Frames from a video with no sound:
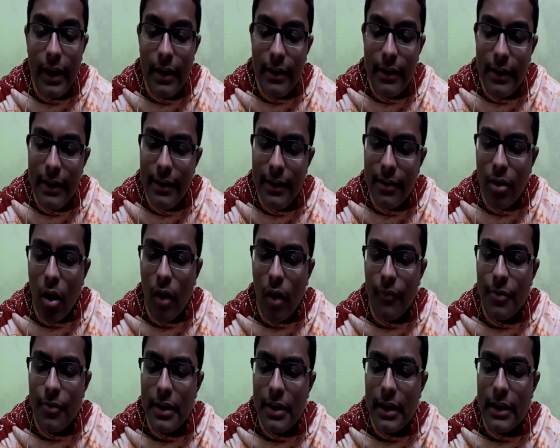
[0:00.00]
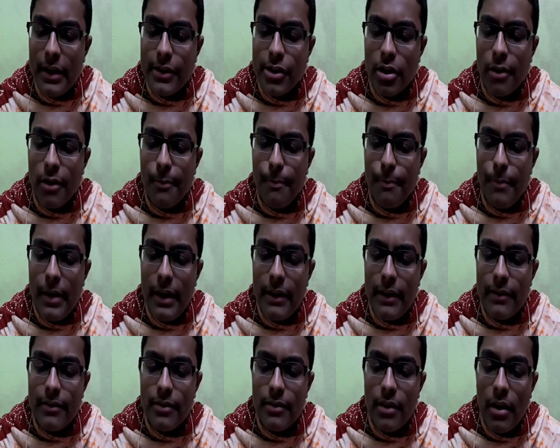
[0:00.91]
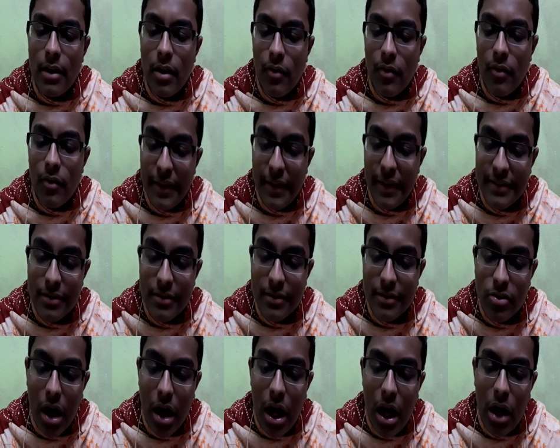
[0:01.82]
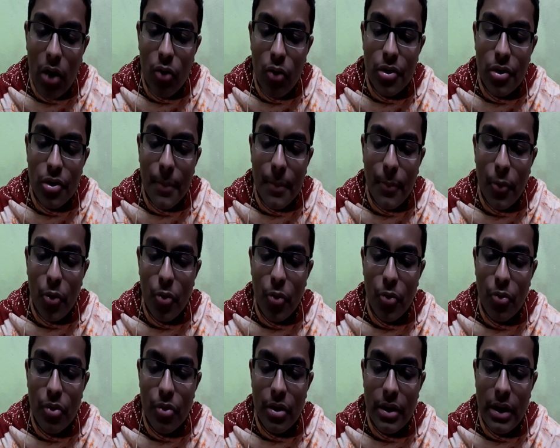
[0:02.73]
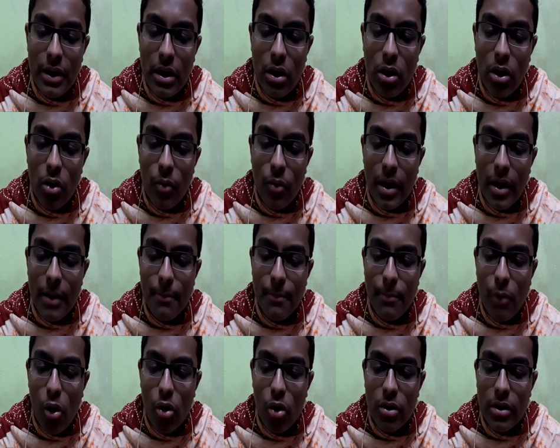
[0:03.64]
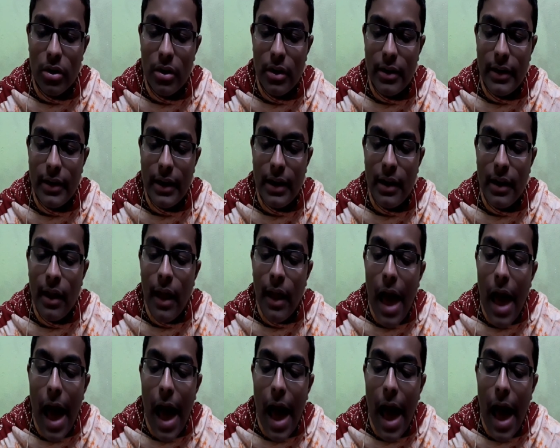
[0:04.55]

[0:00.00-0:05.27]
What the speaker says: It is of the nature of bliss, bestows upon the lower immortality